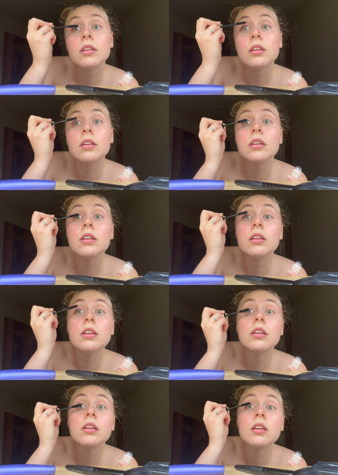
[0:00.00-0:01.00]

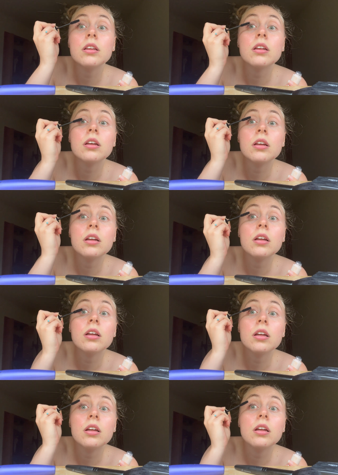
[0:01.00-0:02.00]

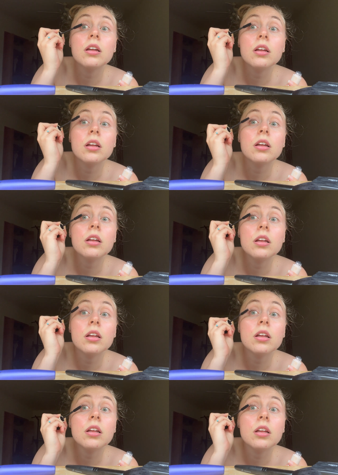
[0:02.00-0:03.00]

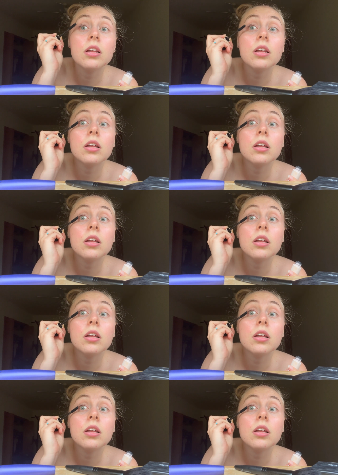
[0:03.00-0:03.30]
Nothing is said.